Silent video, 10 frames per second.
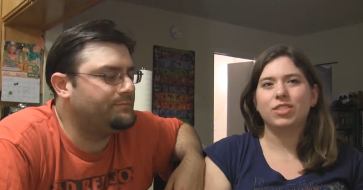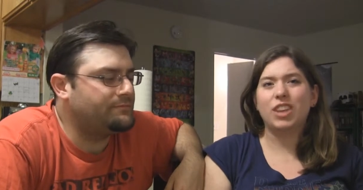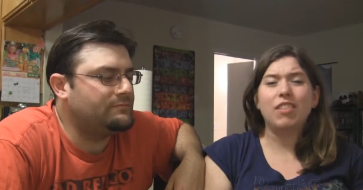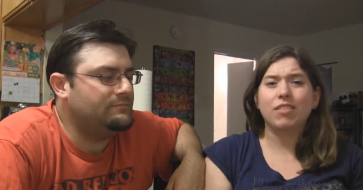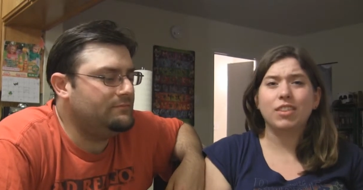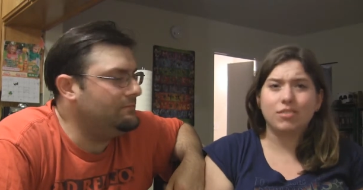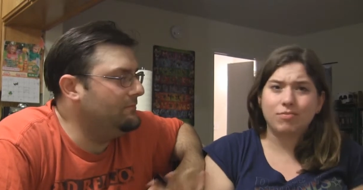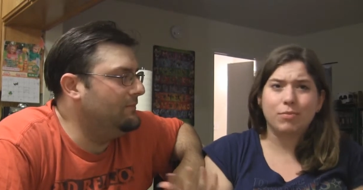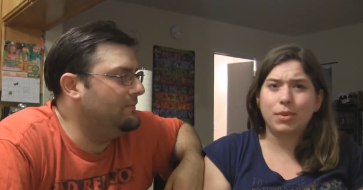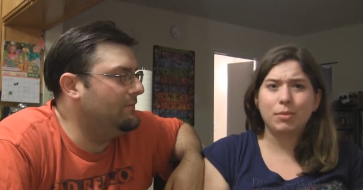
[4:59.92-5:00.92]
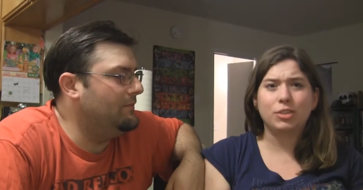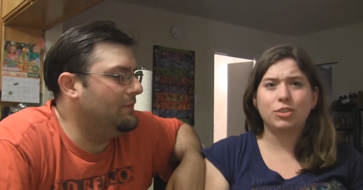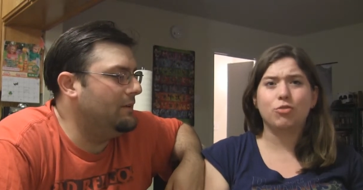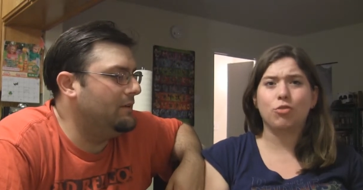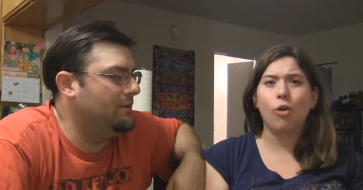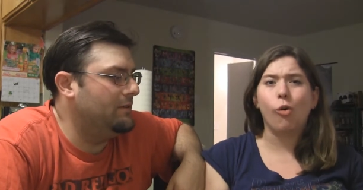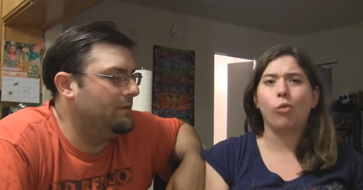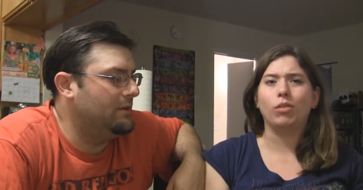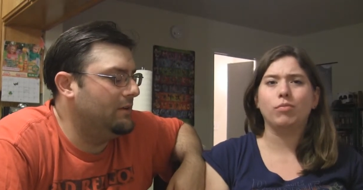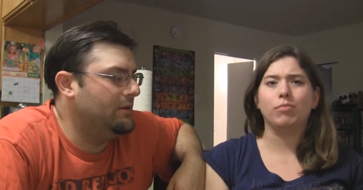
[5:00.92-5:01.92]
Speaker 1: just kind of pretty much a troll.
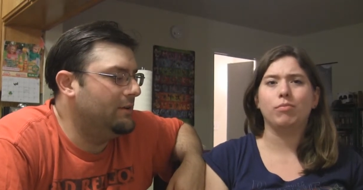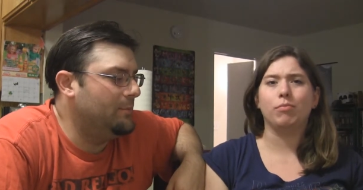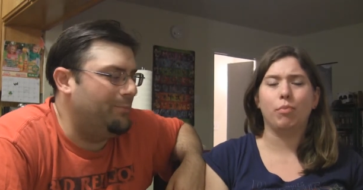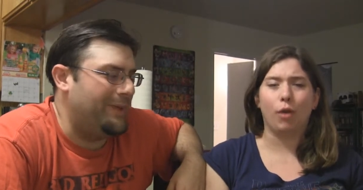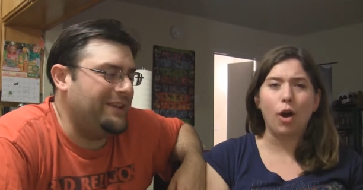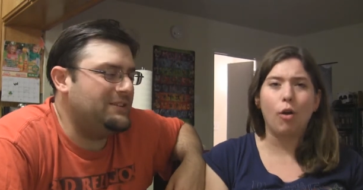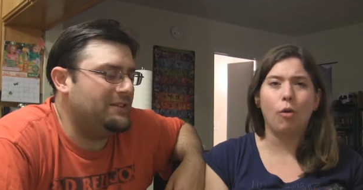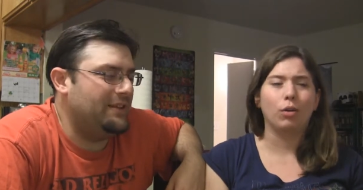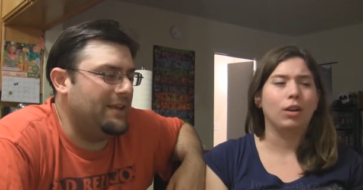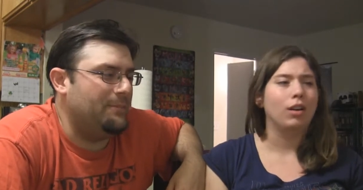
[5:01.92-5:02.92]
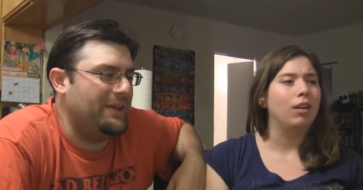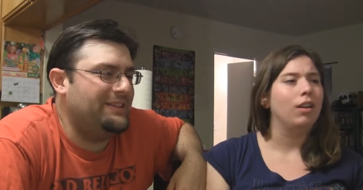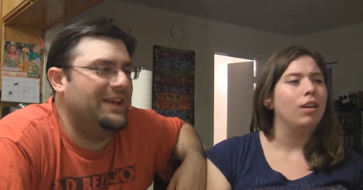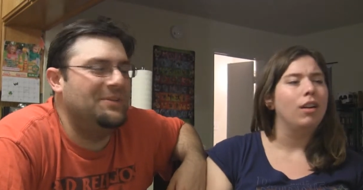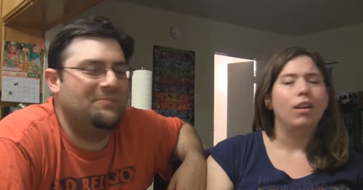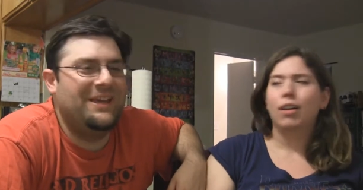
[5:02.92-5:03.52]
Bro. Basi
Speaker 2: yeah,